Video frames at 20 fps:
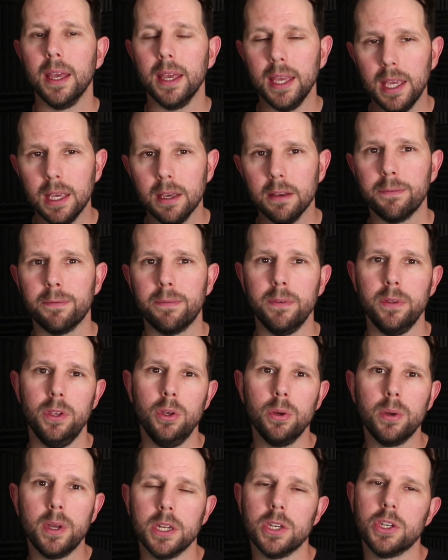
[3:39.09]
if
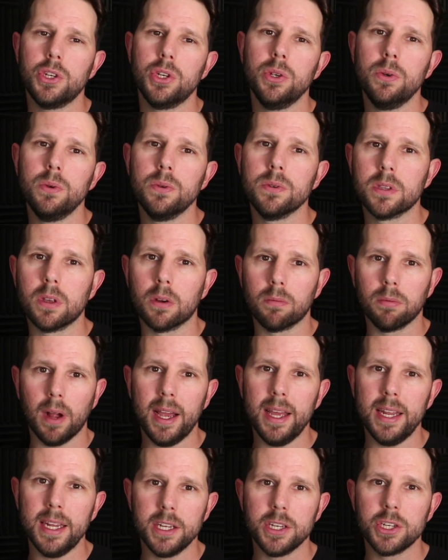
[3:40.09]
you can choose the
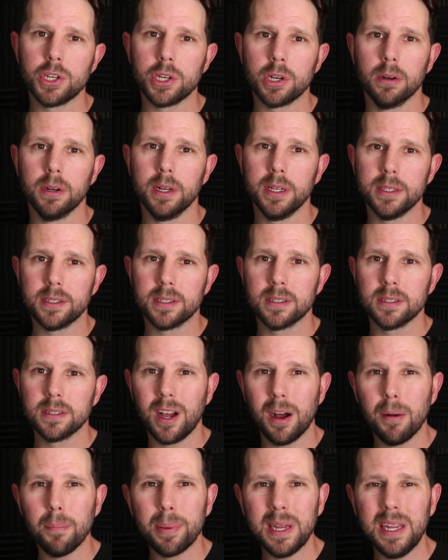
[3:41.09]
right insurance
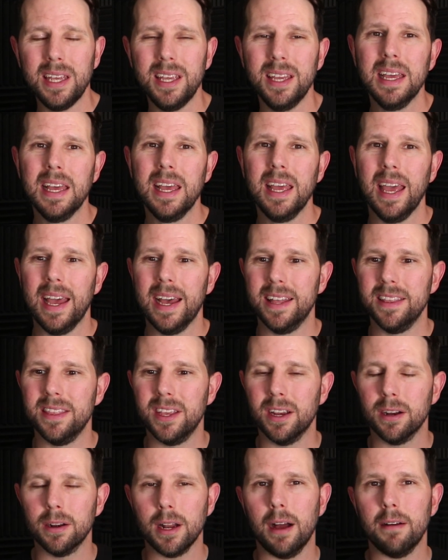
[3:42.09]
company and
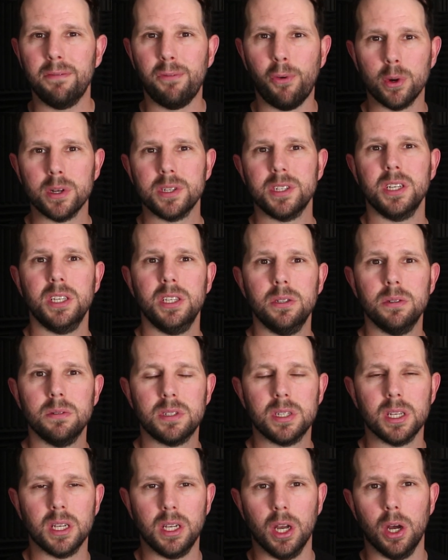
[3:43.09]
they're not forcing you
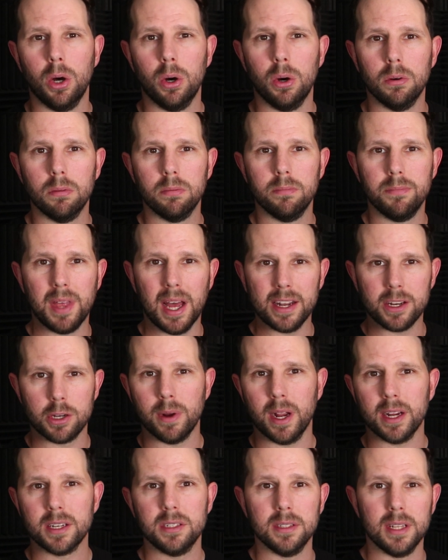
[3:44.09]
to go that
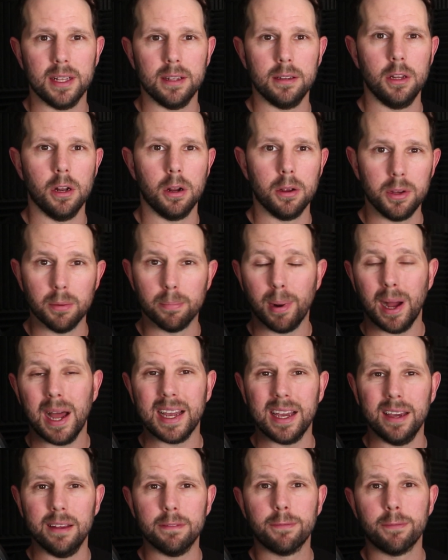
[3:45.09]
direction that you know you're
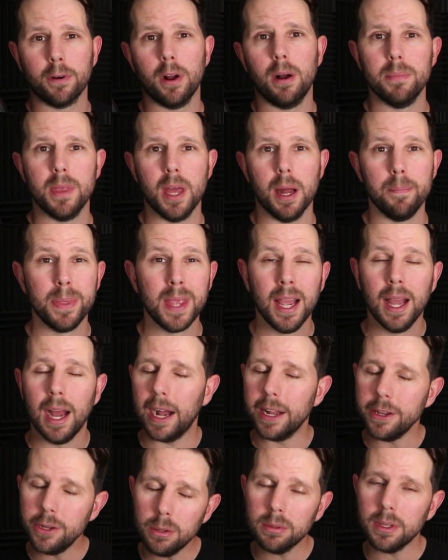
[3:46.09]
buying it from them.
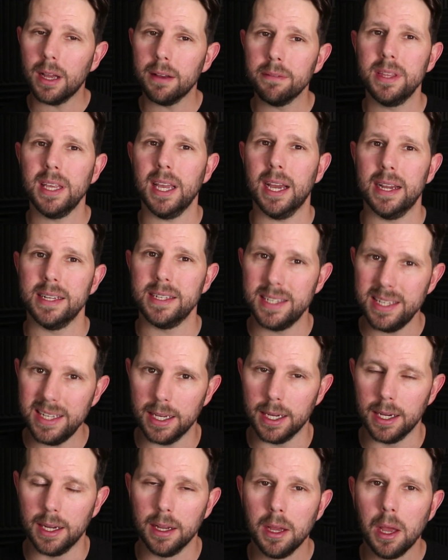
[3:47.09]
I do love the
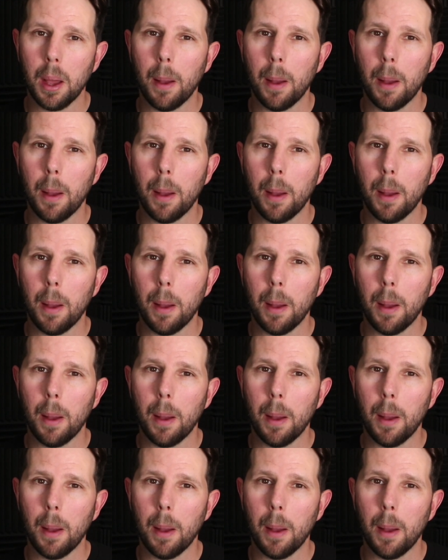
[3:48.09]
idea,